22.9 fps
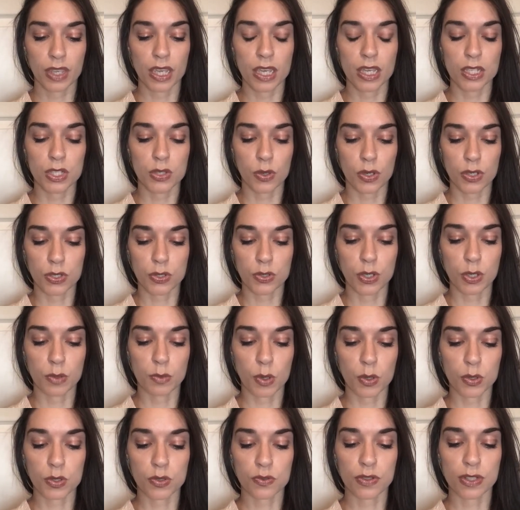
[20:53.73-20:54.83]
to undo your
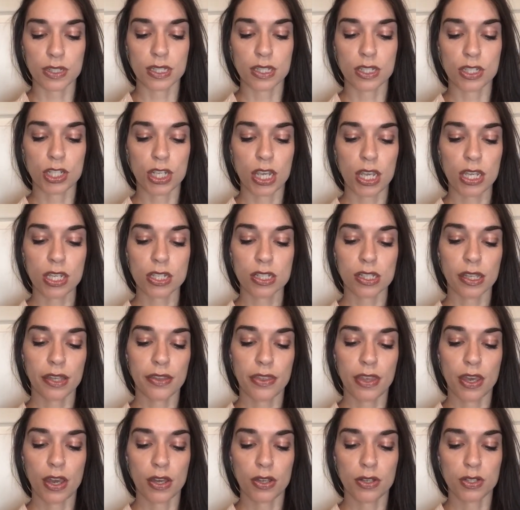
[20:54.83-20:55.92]
most recent change, click
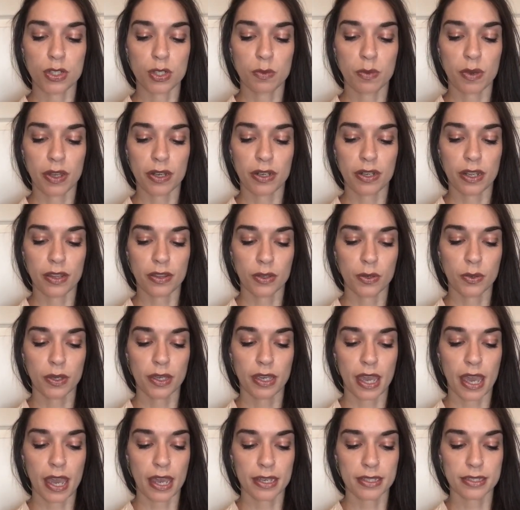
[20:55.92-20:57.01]
the Undo button on the Quick
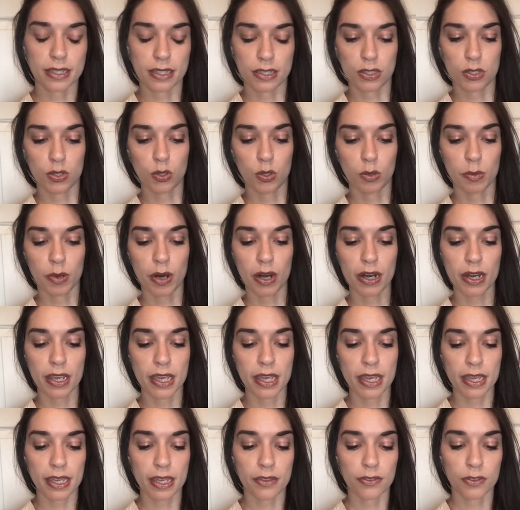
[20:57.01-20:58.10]
Access toolbar.
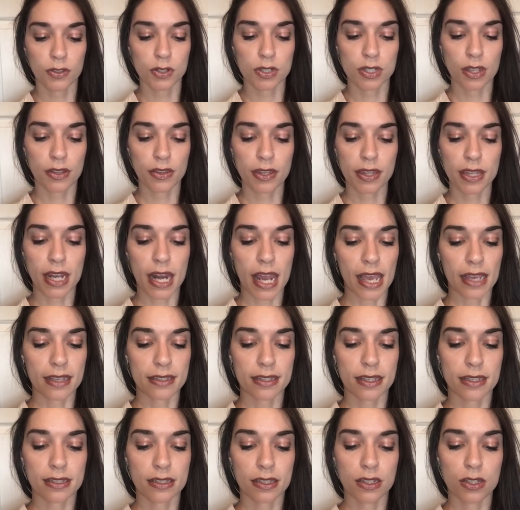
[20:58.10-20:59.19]
If there's nothing that
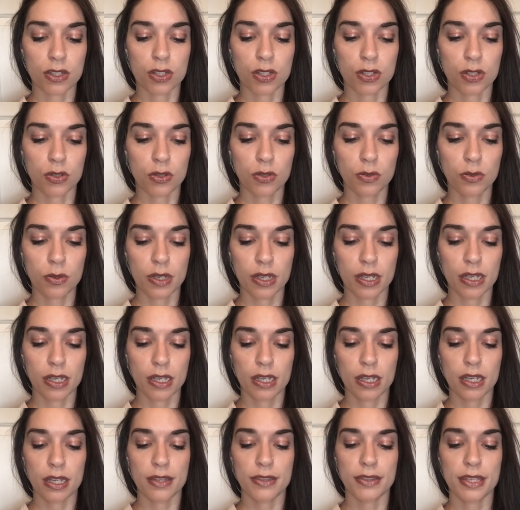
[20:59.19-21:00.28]
Access can do,
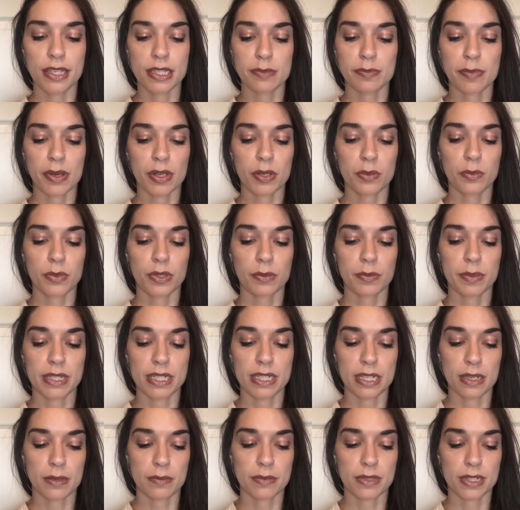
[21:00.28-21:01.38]
this button will be
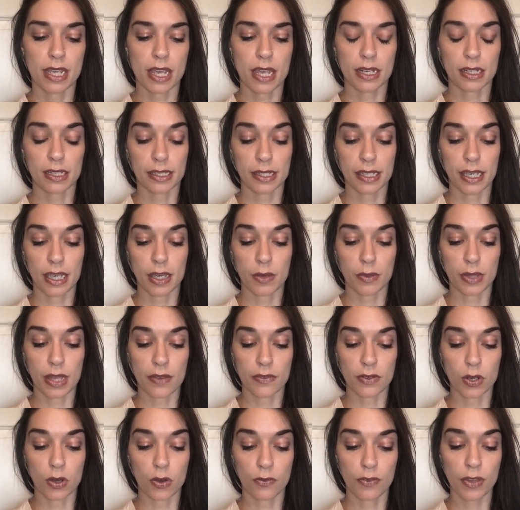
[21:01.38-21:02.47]
dimmed and clicking it will have
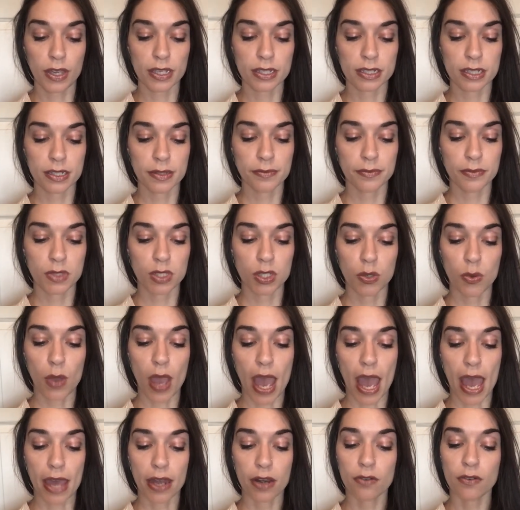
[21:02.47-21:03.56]
no effect. To
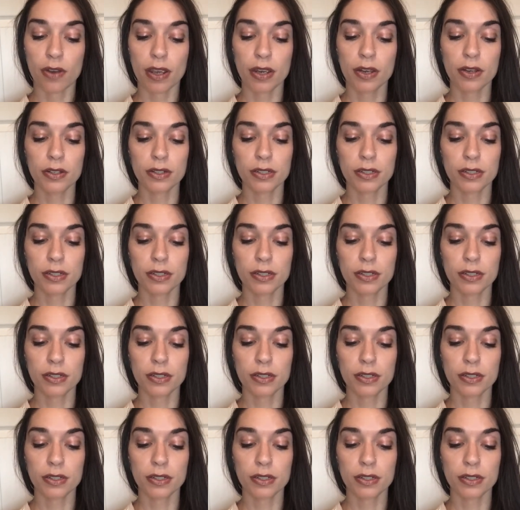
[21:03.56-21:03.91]
add a record,